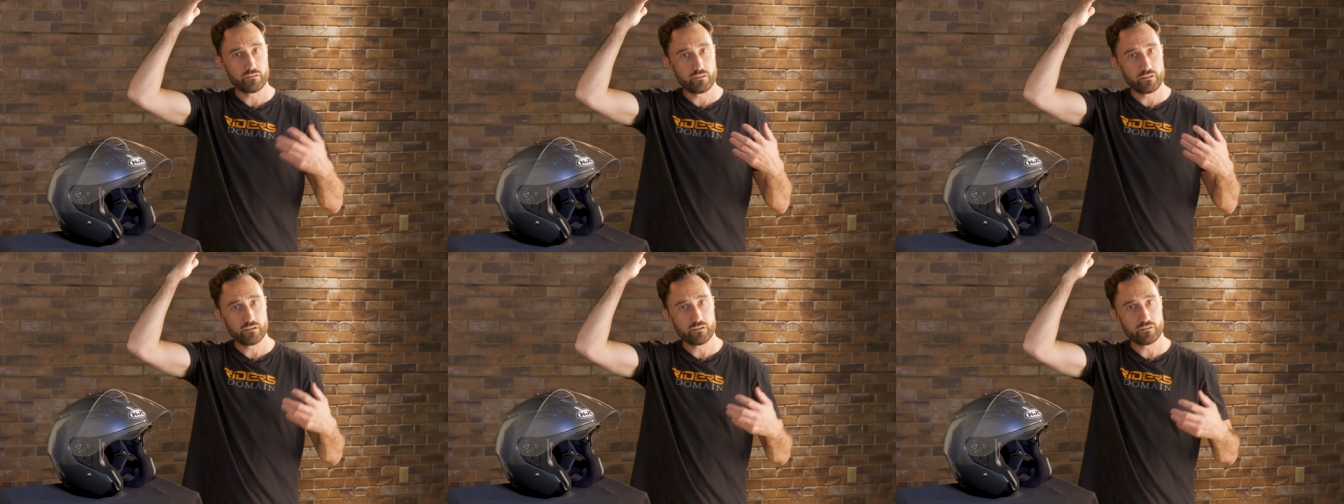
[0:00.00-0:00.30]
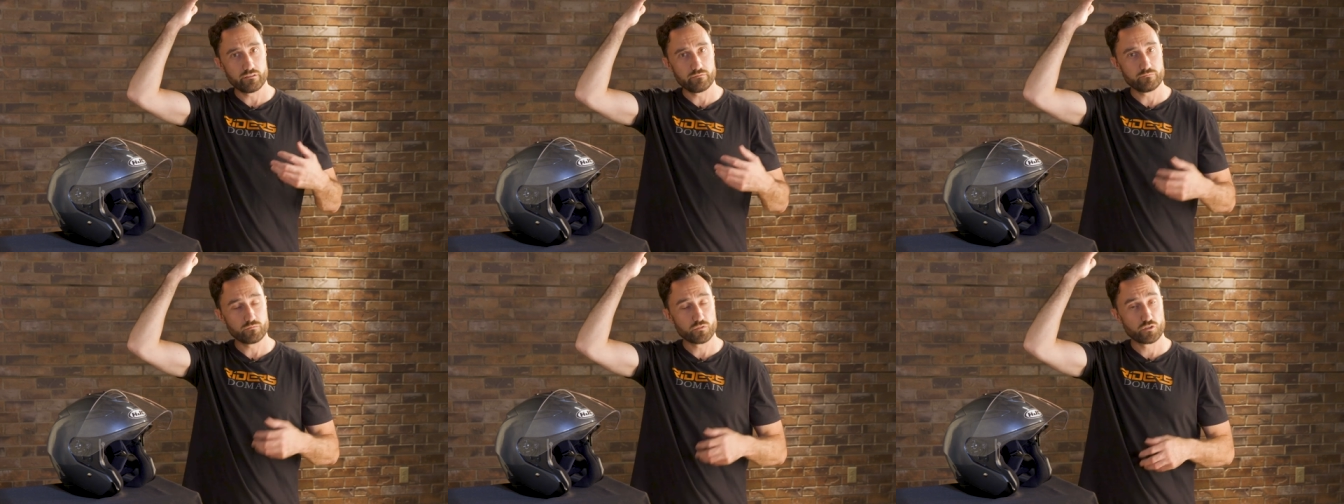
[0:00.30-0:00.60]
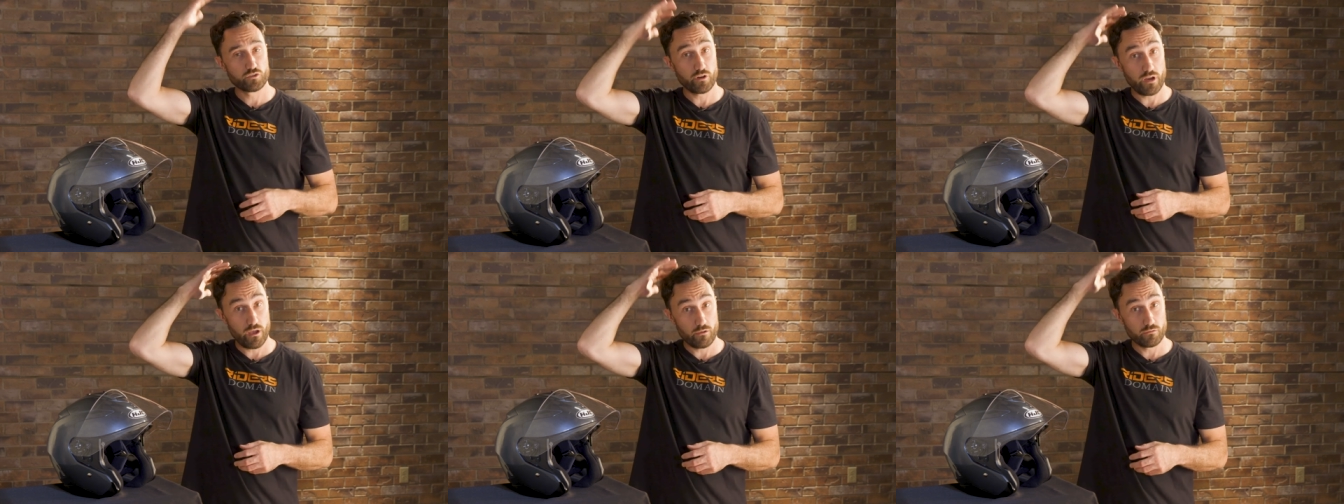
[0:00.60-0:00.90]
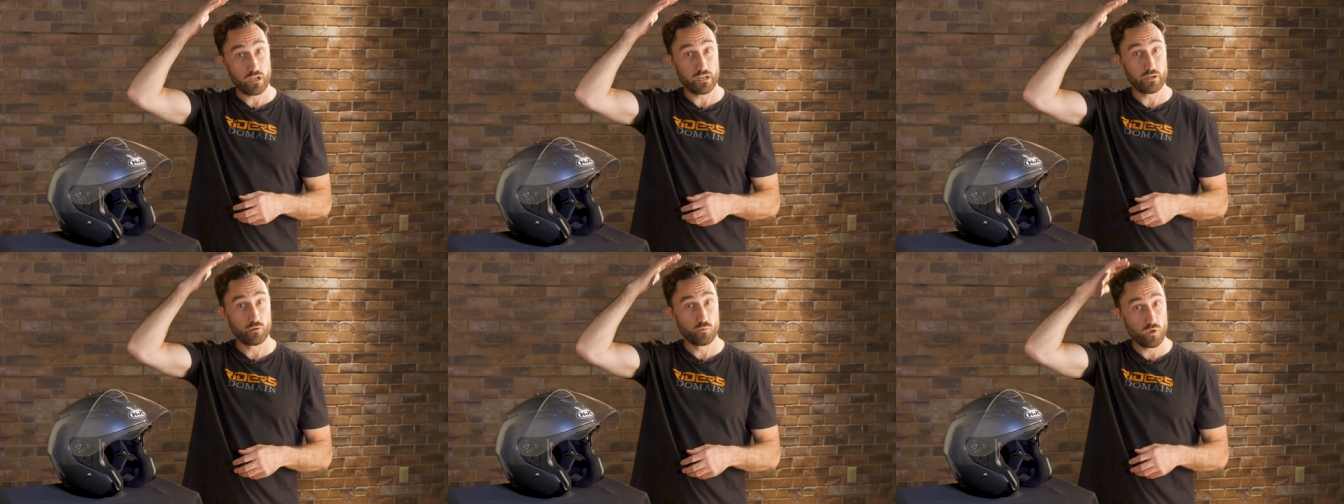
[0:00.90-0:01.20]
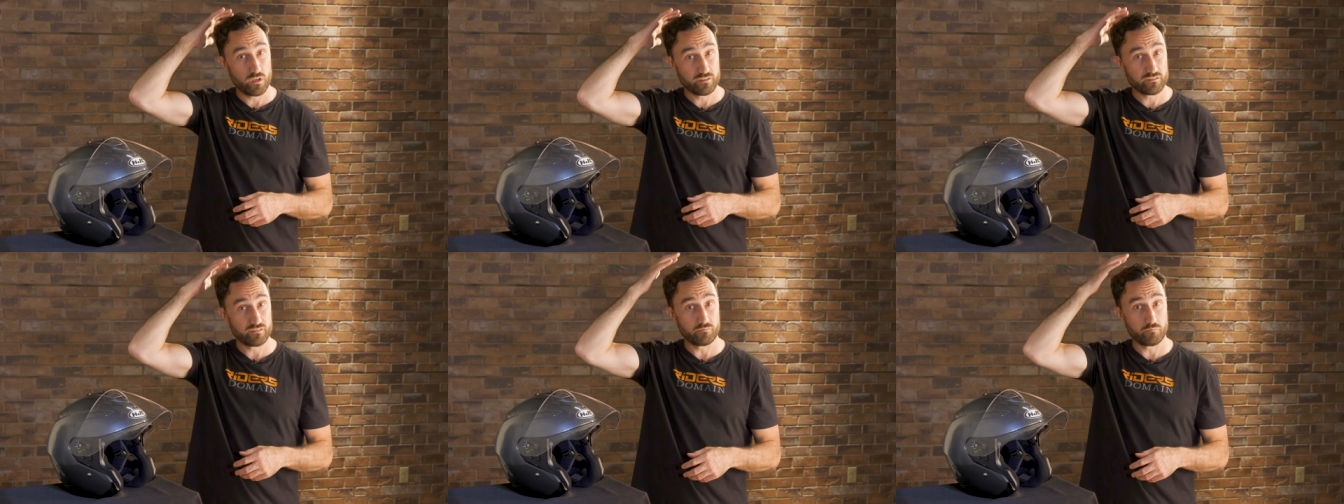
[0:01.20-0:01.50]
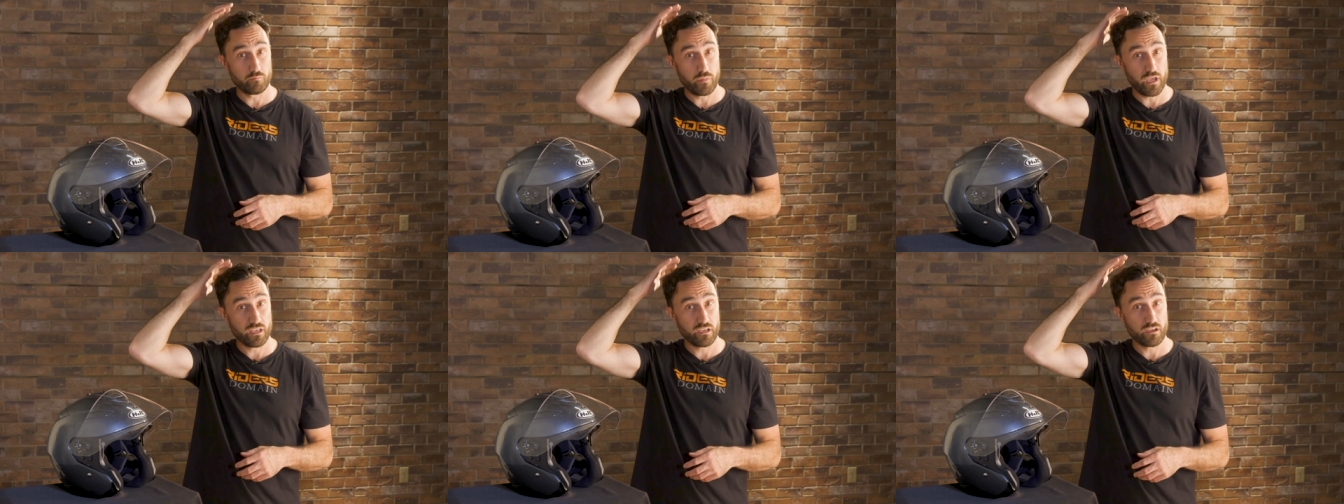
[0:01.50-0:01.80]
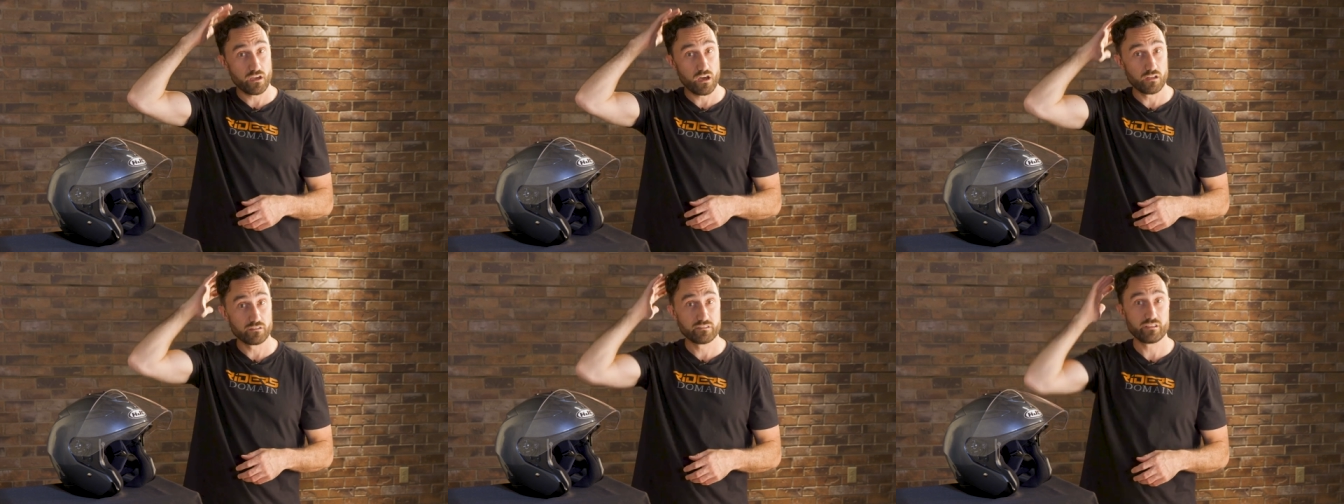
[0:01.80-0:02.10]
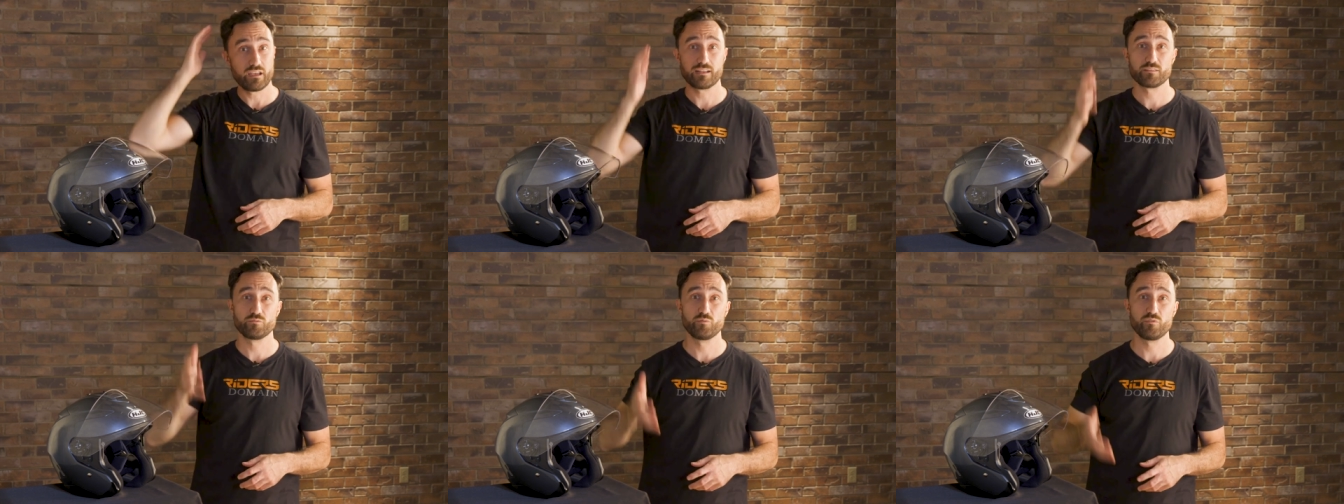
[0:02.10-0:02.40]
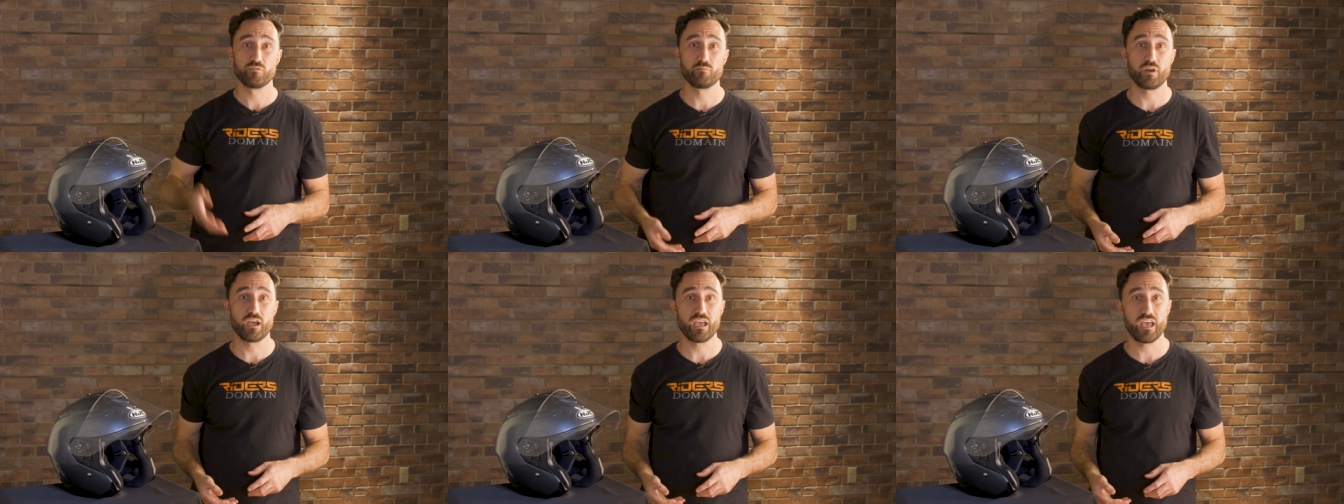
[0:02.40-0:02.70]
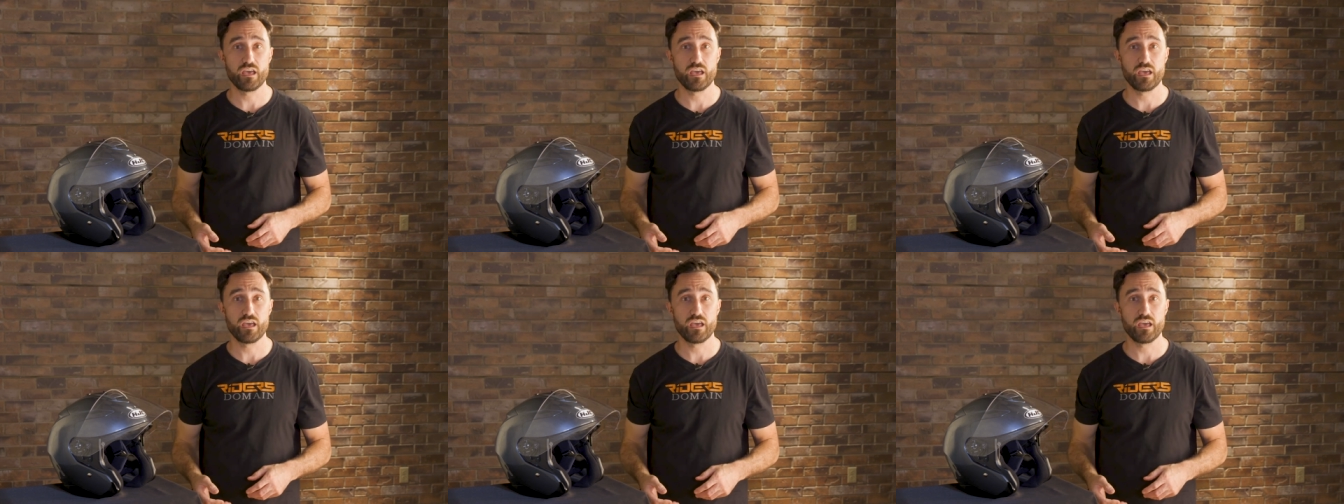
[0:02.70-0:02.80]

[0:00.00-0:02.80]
the crown liner wasn't making contact with my